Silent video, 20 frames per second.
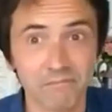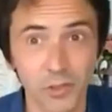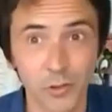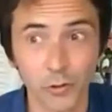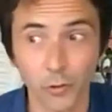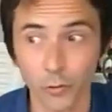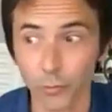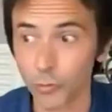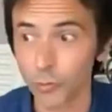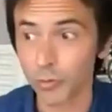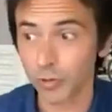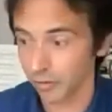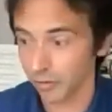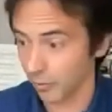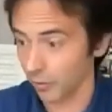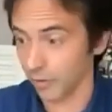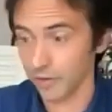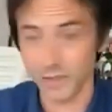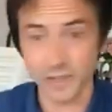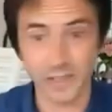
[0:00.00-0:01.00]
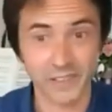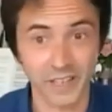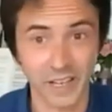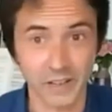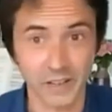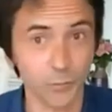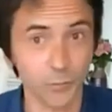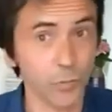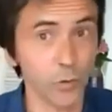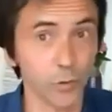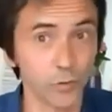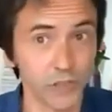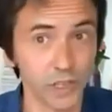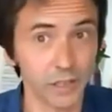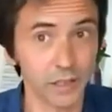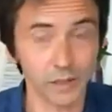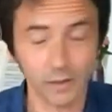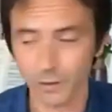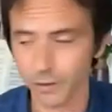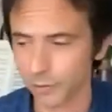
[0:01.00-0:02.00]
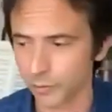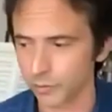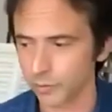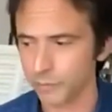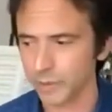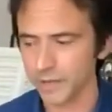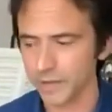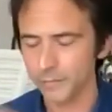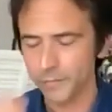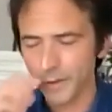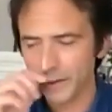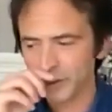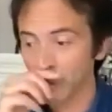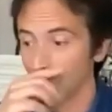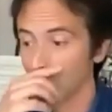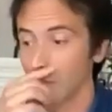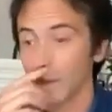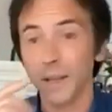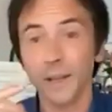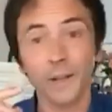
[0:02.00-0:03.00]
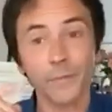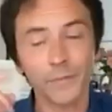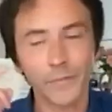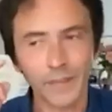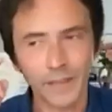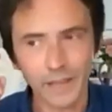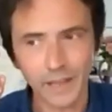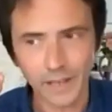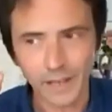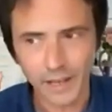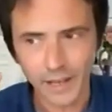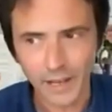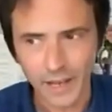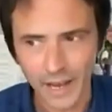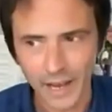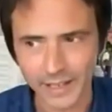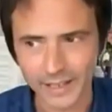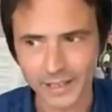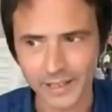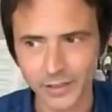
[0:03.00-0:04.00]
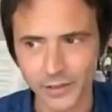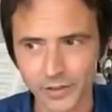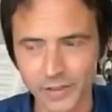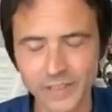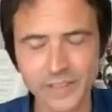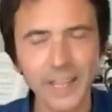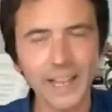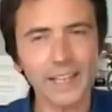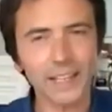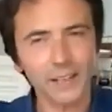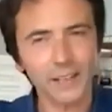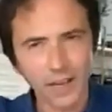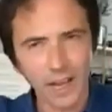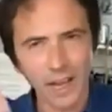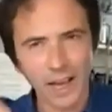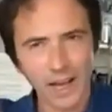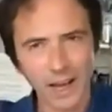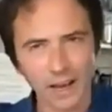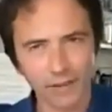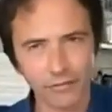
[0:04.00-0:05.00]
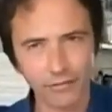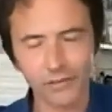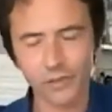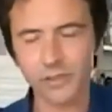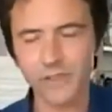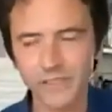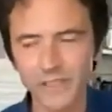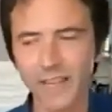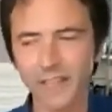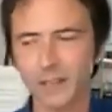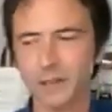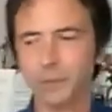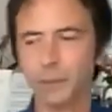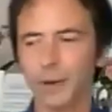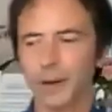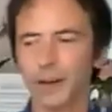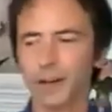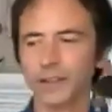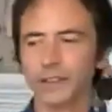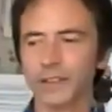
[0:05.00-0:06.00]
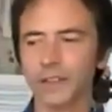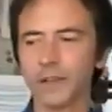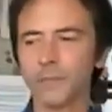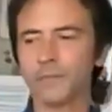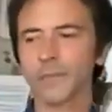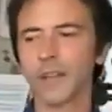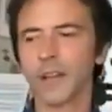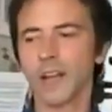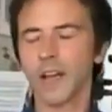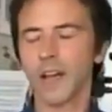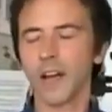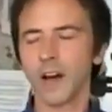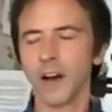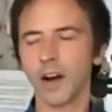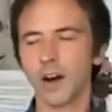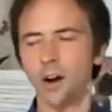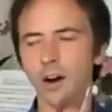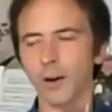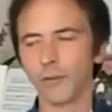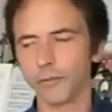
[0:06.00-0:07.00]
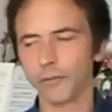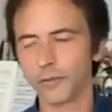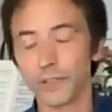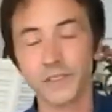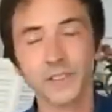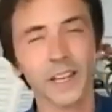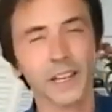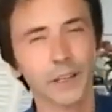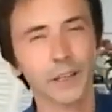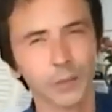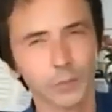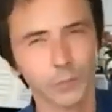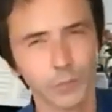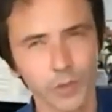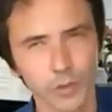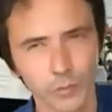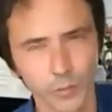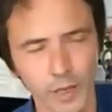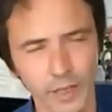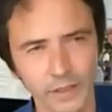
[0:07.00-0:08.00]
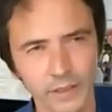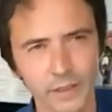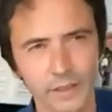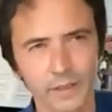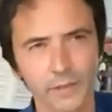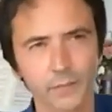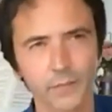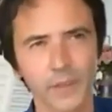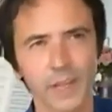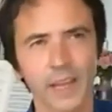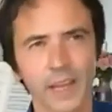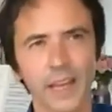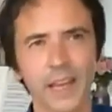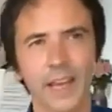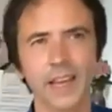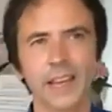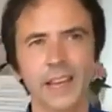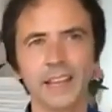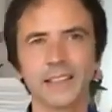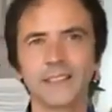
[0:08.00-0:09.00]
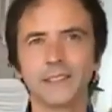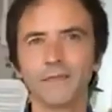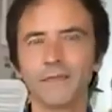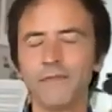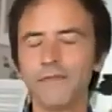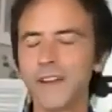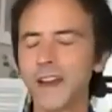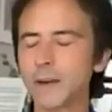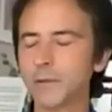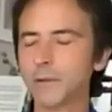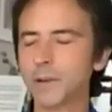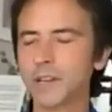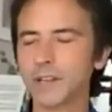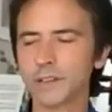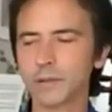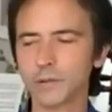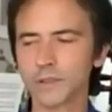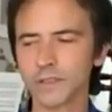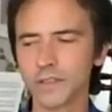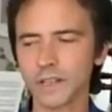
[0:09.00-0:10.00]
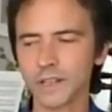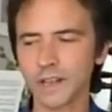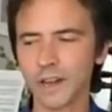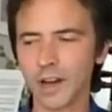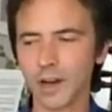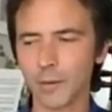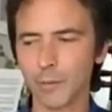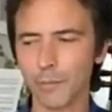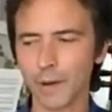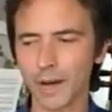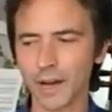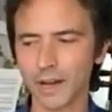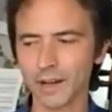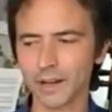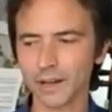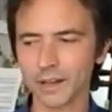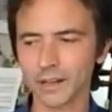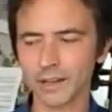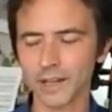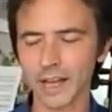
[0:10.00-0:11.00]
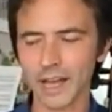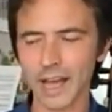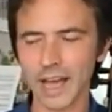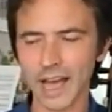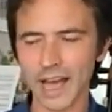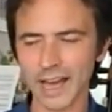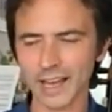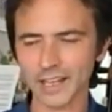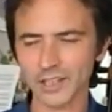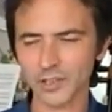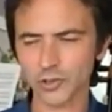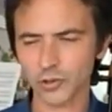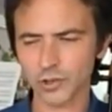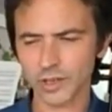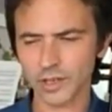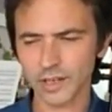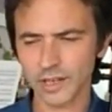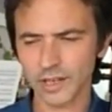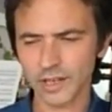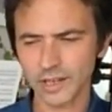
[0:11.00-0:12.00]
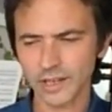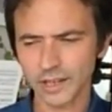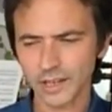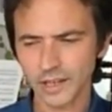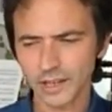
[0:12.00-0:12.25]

truth, or in this case, music could be. So, and in the second half, the second part of the second Menuet, it's very interesting how Bach actually